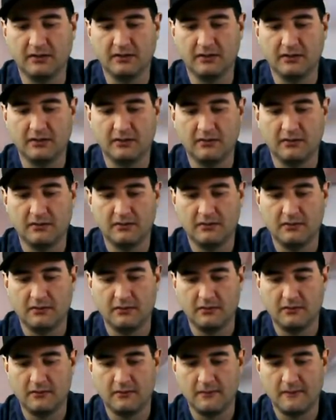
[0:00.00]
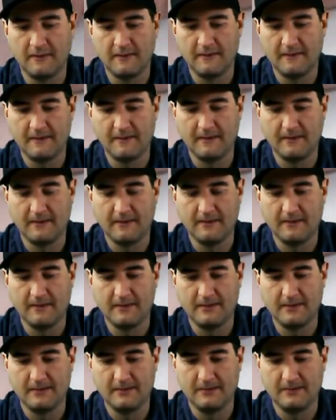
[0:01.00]

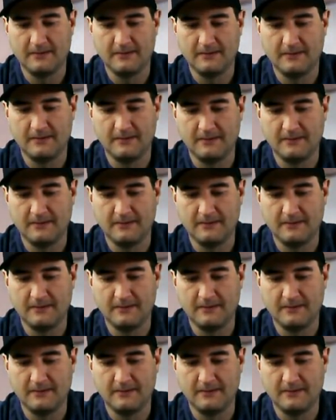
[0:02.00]
Nothing is said.